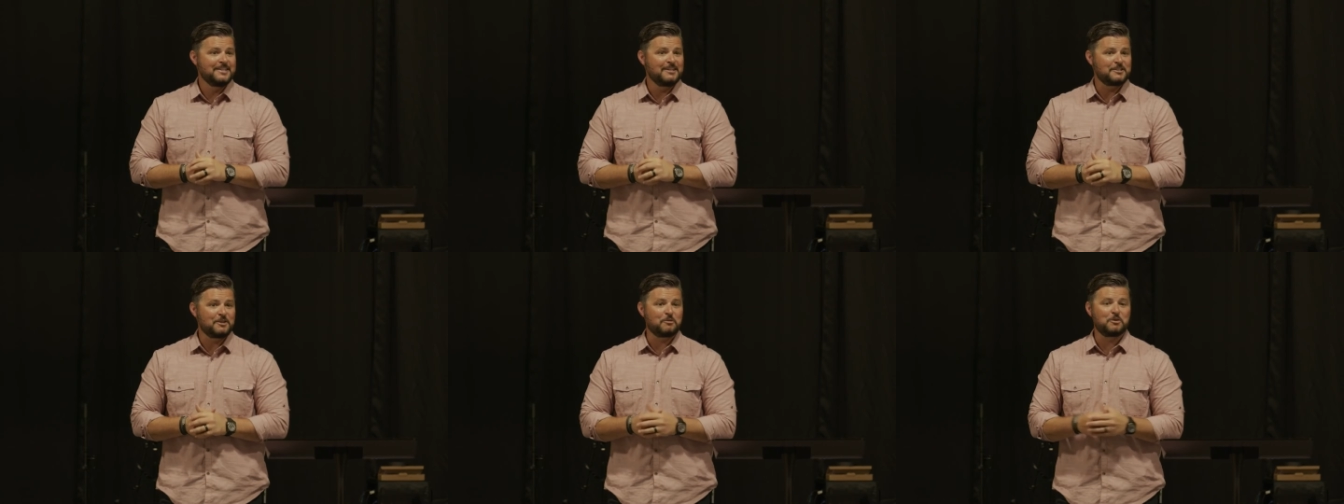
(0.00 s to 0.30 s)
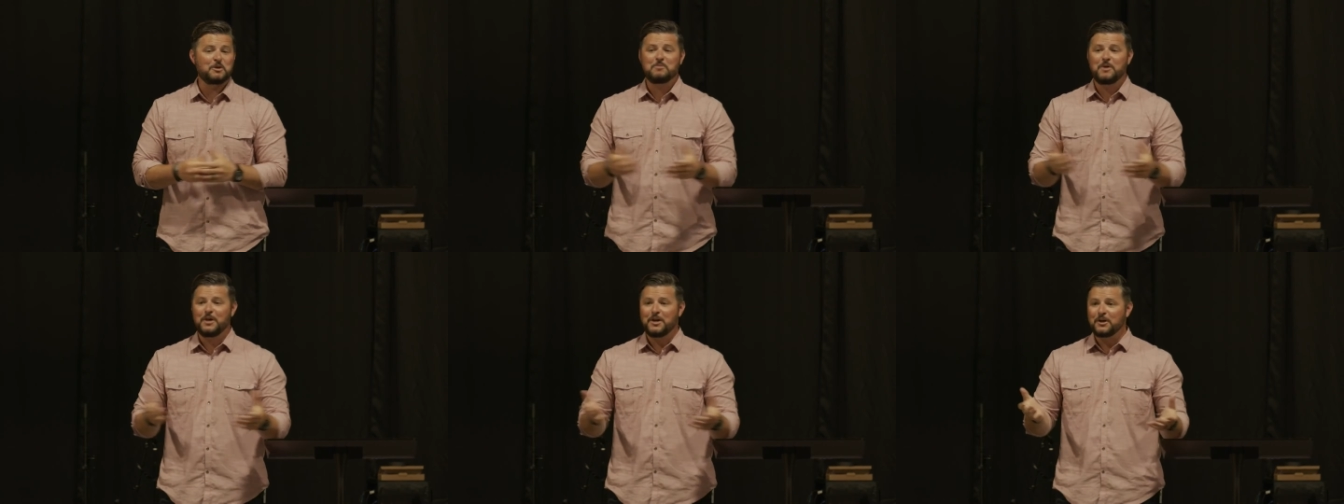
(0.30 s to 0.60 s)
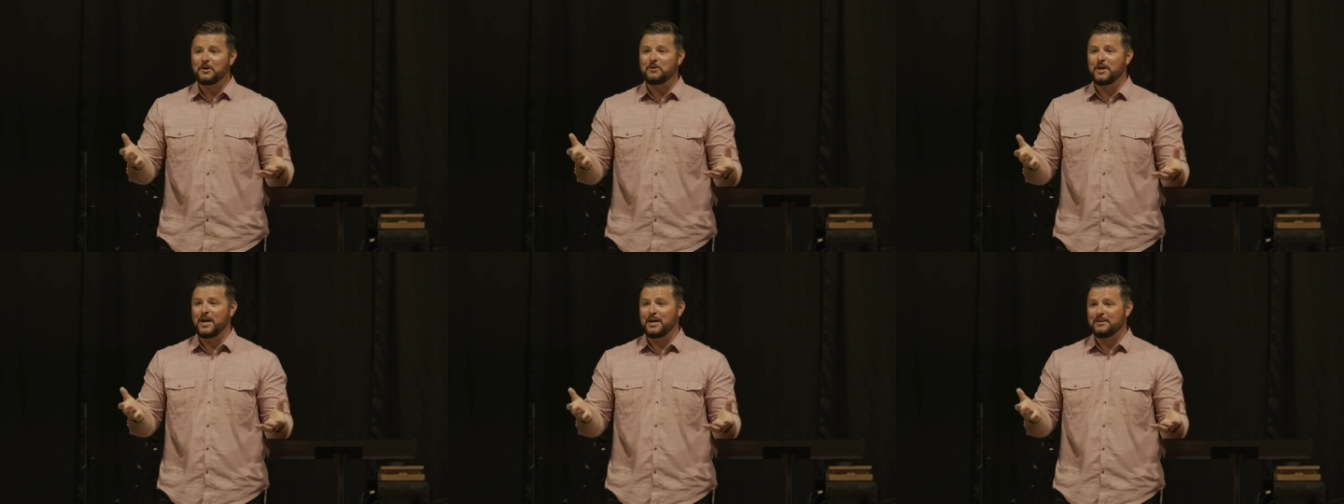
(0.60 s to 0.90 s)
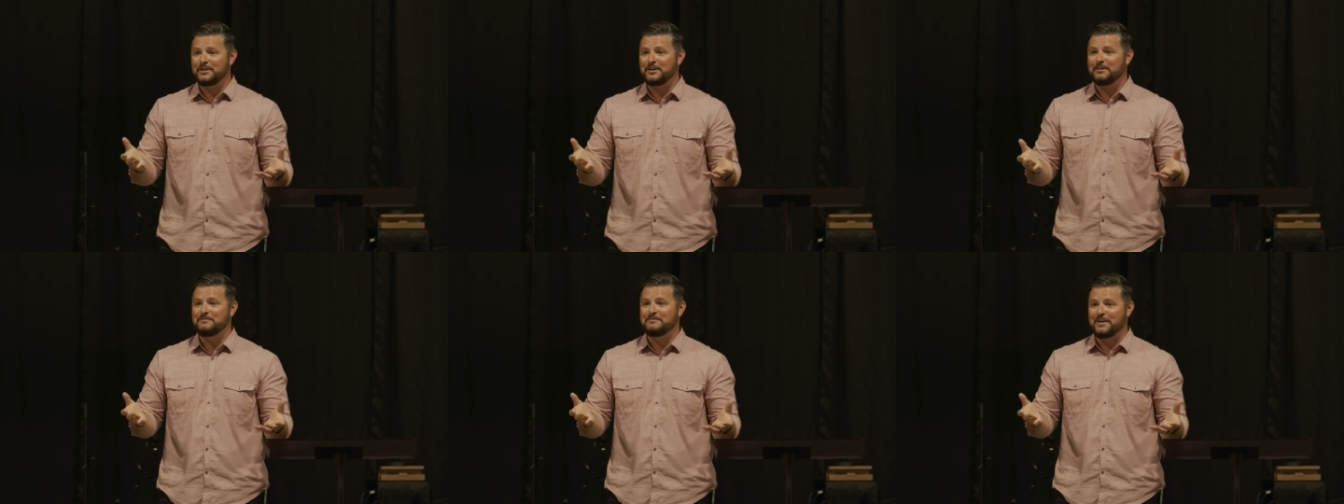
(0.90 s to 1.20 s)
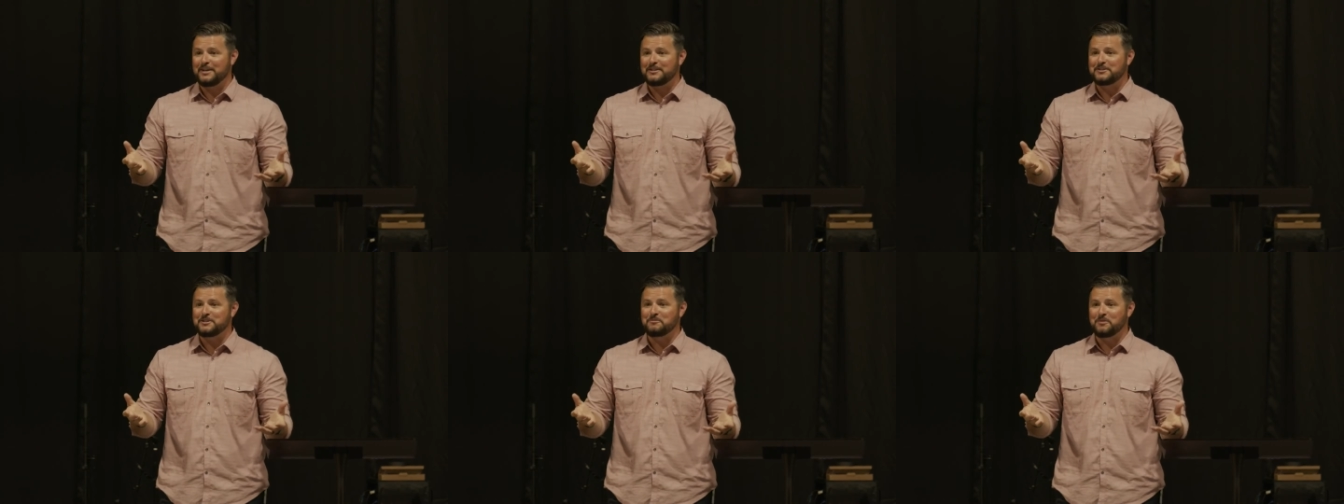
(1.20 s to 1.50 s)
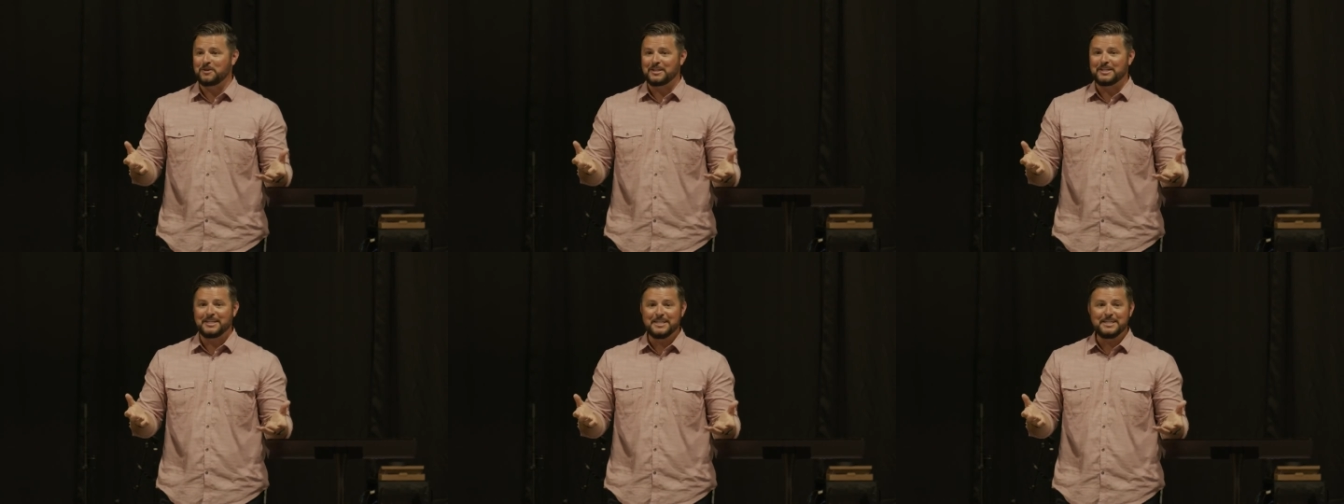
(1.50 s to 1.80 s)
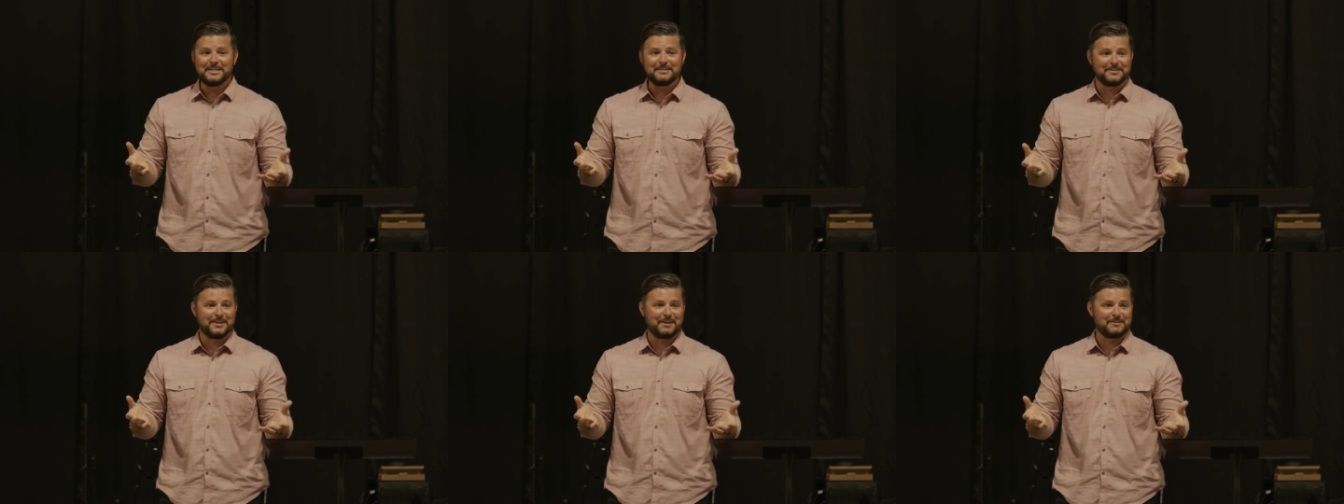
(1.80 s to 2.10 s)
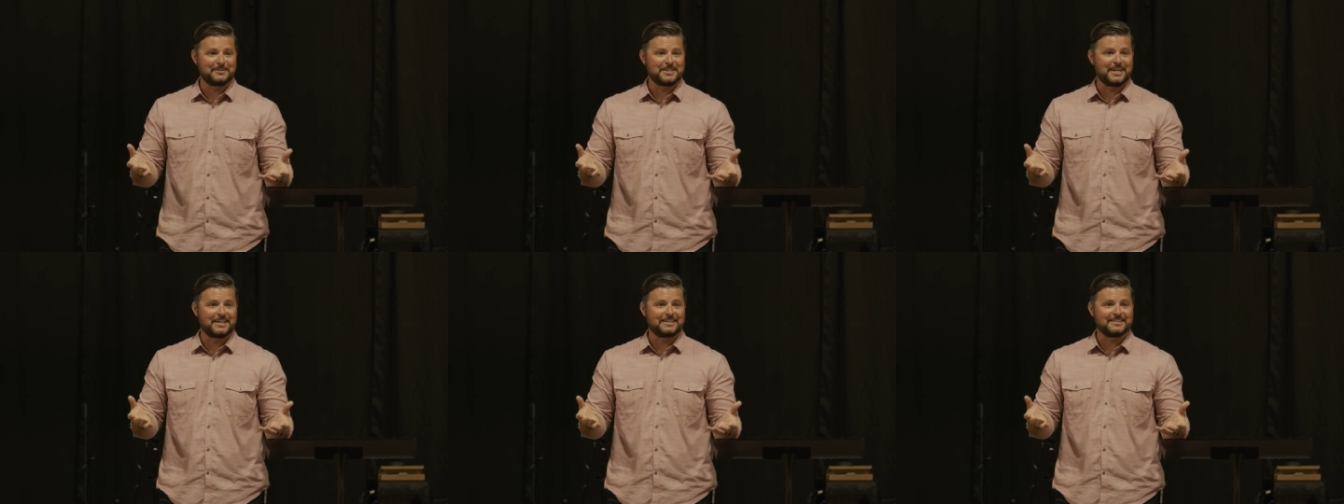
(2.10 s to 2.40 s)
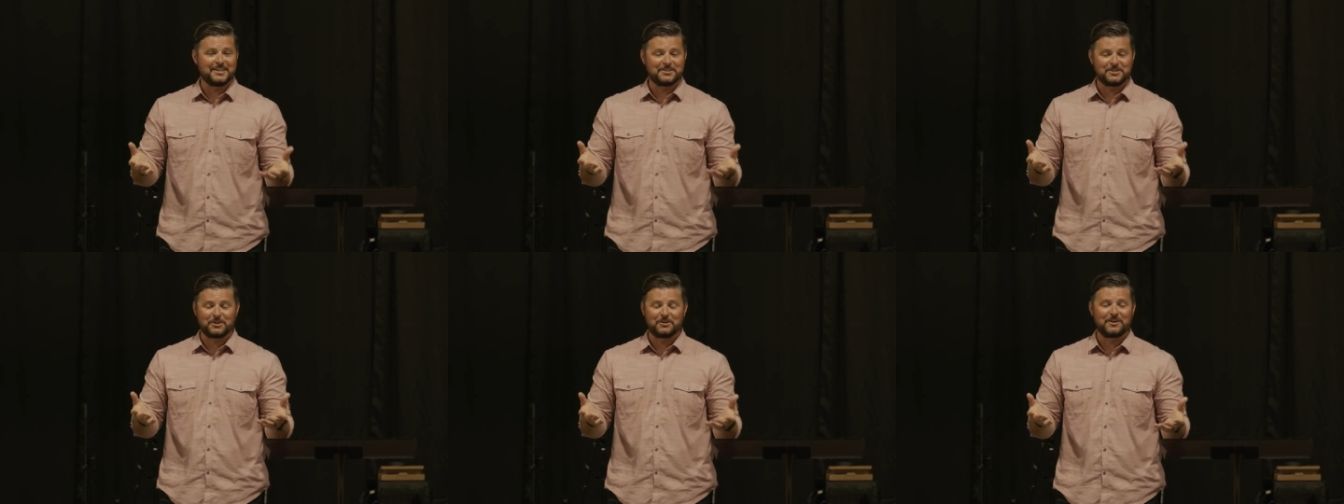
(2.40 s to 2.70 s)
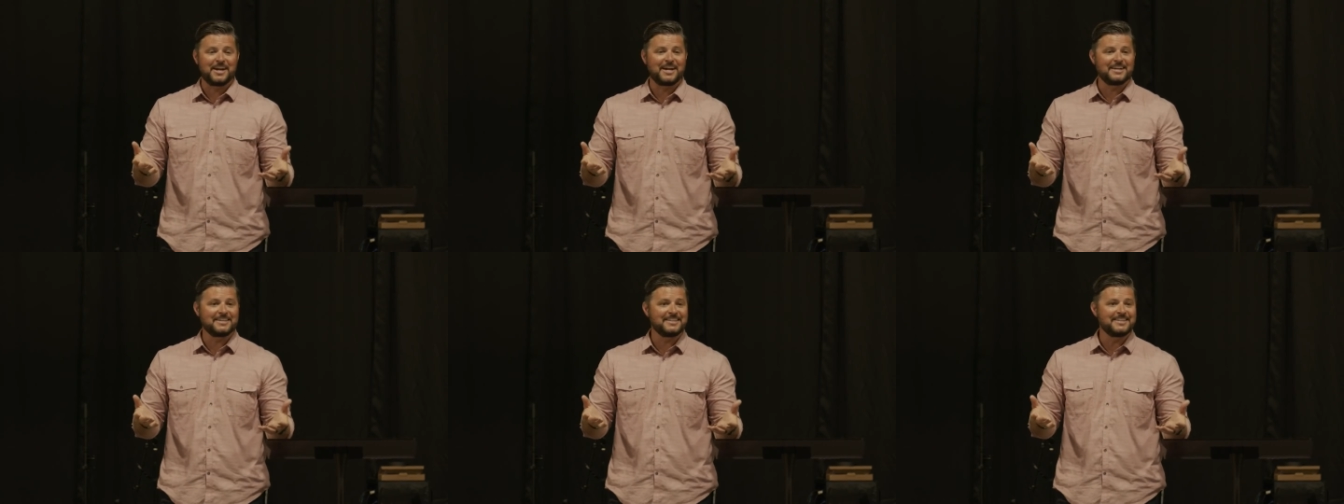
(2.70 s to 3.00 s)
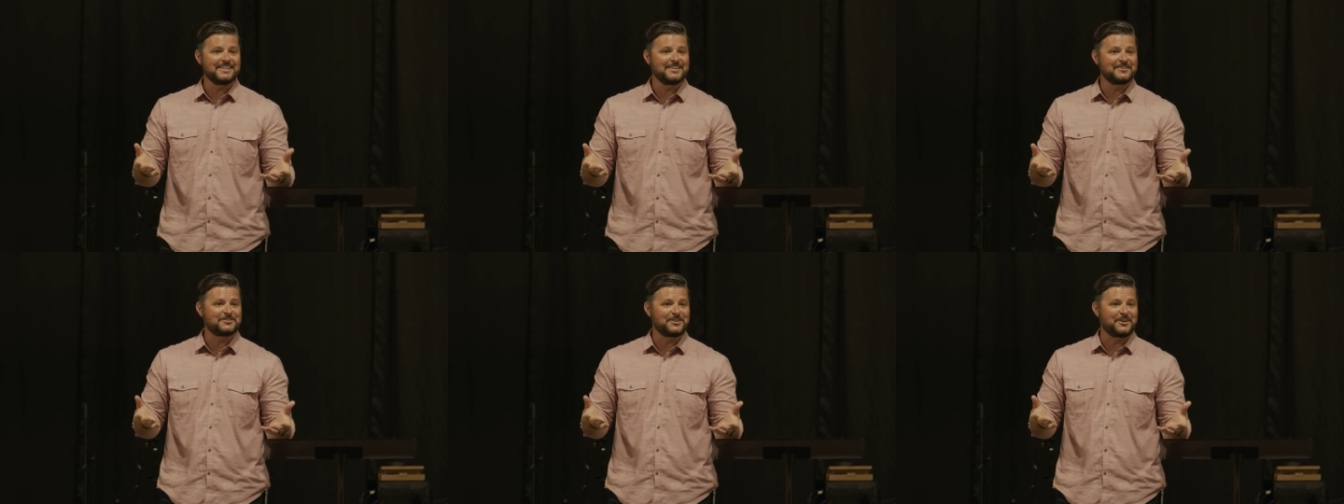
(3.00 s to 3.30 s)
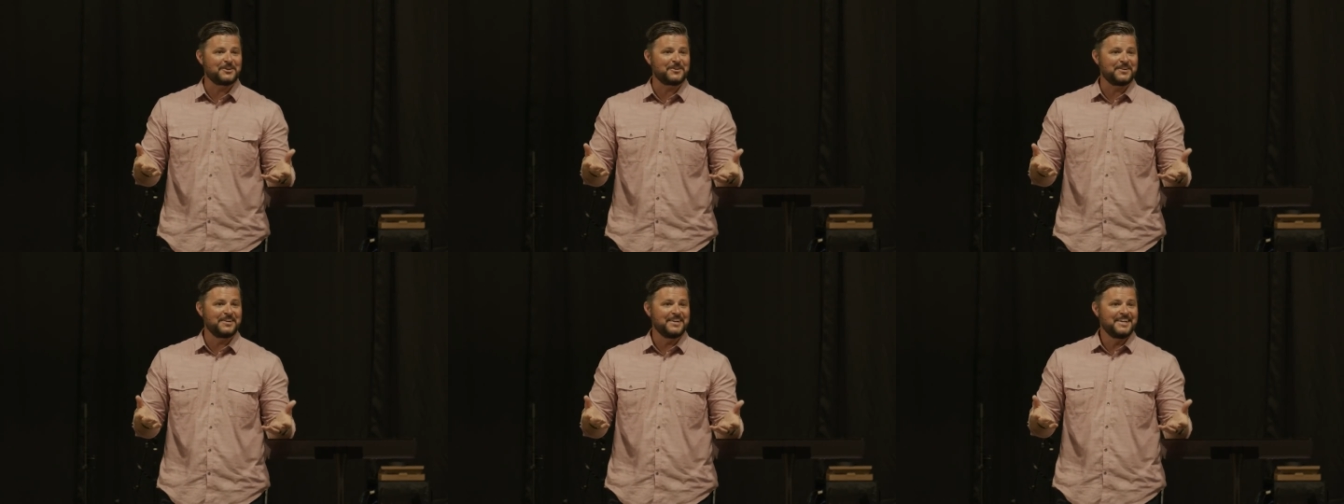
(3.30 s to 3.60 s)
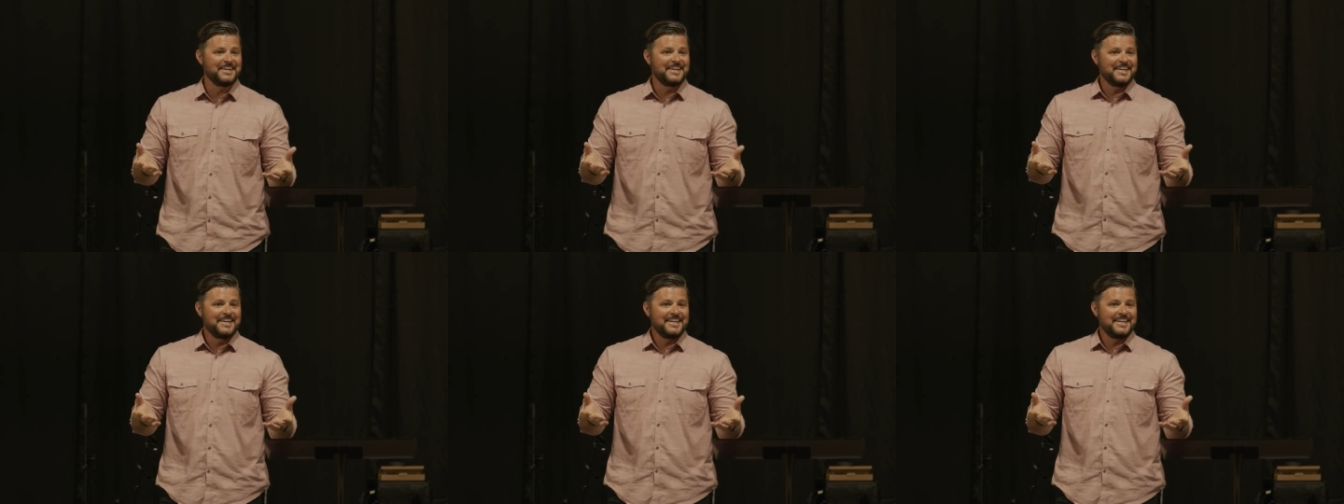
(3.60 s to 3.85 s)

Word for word: He's like, well, you better go down there and find somewhere to live. And I was like, that's a great idea. So,